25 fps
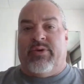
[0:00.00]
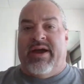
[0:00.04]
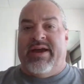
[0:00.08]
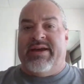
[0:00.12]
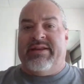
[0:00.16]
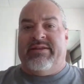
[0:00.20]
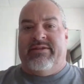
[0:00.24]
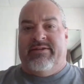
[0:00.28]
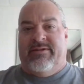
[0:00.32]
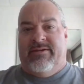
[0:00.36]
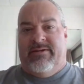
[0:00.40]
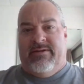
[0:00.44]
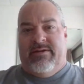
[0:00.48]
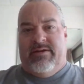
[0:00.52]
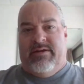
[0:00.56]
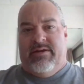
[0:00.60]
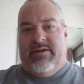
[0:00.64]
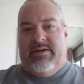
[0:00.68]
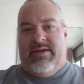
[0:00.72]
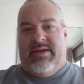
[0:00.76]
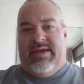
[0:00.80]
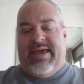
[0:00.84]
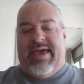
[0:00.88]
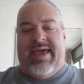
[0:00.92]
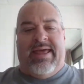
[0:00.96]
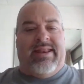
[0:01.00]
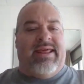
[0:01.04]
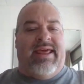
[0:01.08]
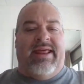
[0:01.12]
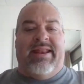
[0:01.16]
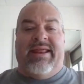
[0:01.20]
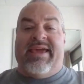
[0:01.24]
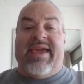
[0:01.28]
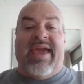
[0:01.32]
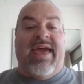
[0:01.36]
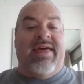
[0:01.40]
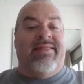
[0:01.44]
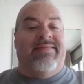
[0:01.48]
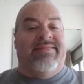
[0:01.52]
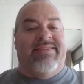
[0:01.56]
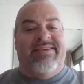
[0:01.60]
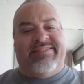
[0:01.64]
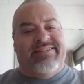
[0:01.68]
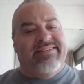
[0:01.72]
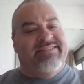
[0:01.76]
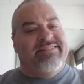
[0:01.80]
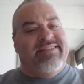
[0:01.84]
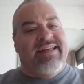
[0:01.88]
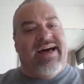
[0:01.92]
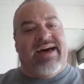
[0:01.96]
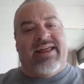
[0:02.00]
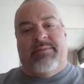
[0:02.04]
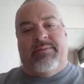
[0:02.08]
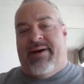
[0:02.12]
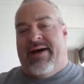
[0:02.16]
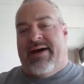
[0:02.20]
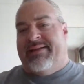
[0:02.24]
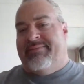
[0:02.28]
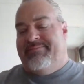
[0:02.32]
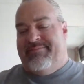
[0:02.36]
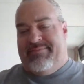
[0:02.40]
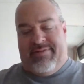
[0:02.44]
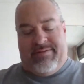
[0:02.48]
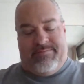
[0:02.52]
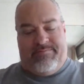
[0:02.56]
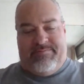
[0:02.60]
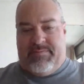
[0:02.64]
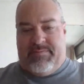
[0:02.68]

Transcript: right? And again, this is not about,